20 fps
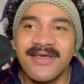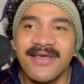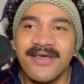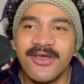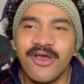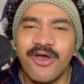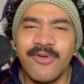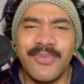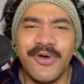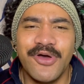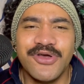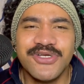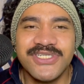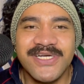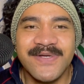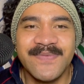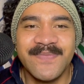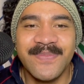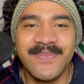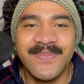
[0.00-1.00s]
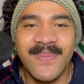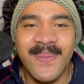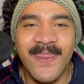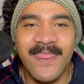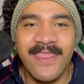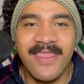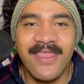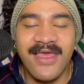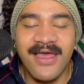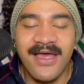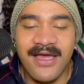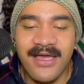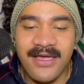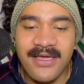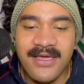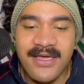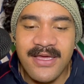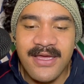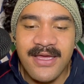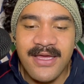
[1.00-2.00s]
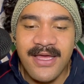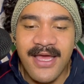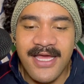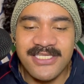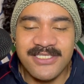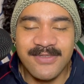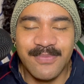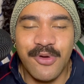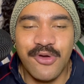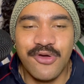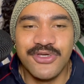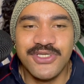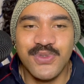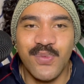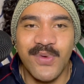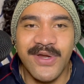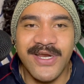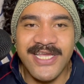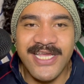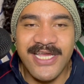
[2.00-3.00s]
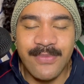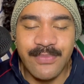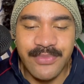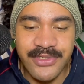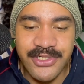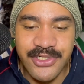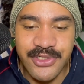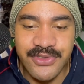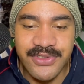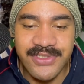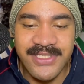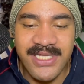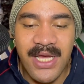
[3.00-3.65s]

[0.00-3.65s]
composure as opposed to what he can produce.